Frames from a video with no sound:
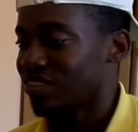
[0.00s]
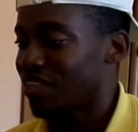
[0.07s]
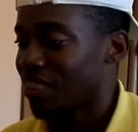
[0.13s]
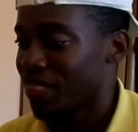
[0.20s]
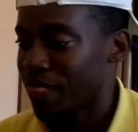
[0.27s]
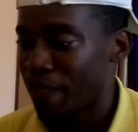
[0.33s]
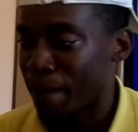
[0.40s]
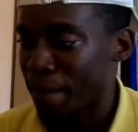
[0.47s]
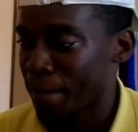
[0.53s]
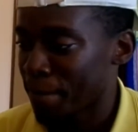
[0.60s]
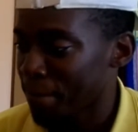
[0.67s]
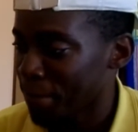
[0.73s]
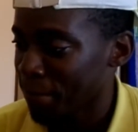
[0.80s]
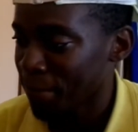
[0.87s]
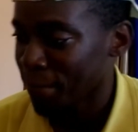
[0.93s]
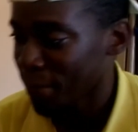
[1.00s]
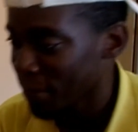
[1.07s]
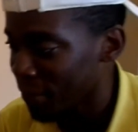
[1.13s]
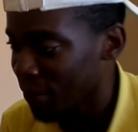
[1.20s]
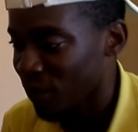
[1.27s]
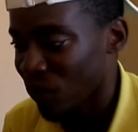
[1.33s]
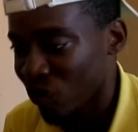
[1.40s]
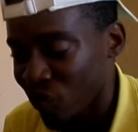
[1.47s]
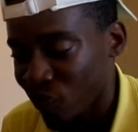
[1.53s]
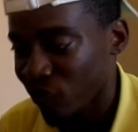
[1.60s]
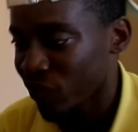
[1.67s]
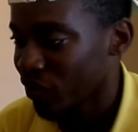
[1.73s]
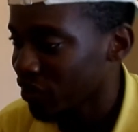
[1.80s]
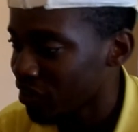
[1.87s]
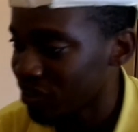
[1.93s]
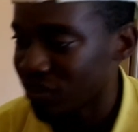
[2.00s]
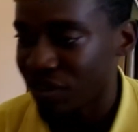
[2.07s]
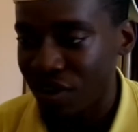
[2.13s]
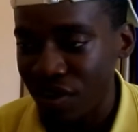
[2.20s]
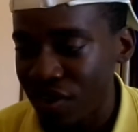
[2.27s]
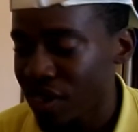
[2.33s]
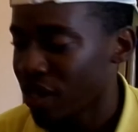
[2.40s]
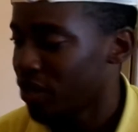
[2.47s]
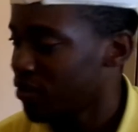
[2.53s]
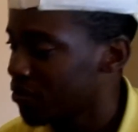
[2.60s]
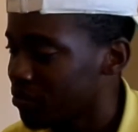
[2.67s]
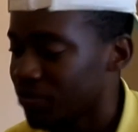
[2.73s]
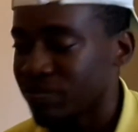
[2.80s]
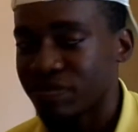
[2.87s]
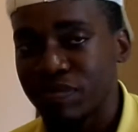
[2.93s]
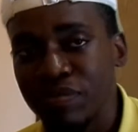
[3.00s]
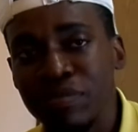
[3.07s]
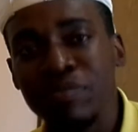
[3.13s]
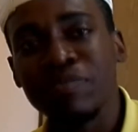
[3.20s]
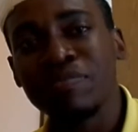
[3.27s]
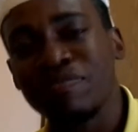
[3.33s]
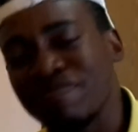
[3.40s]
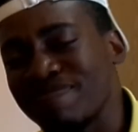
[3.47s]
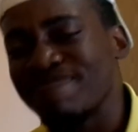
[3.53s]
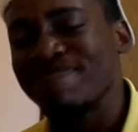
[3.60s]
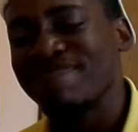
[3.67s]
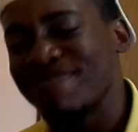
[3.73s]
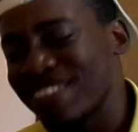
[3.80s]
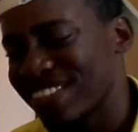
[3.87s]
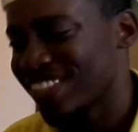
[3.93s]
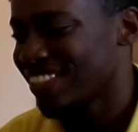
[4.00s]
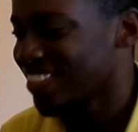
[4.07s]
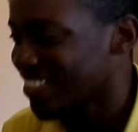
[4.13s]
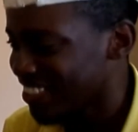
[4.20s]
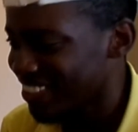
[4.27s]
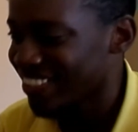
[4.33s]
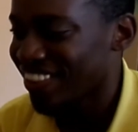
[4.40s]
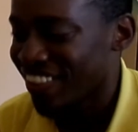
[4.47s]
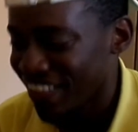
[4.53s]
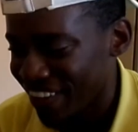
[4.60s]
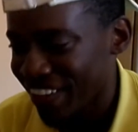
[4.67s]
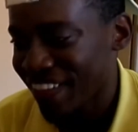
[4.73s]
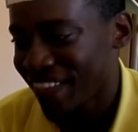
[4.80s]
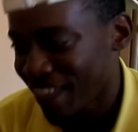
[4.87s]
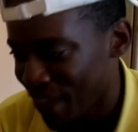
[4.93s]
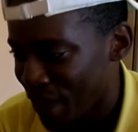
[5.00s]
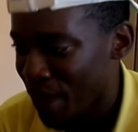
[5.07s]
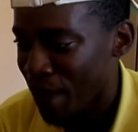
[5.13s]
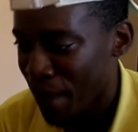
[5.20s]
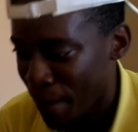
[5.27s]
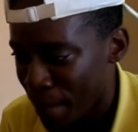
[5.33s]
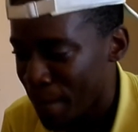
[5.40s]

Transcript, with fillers: I show my love to that's why I like my own pictures. Uh-huh. I fix my flaws, I just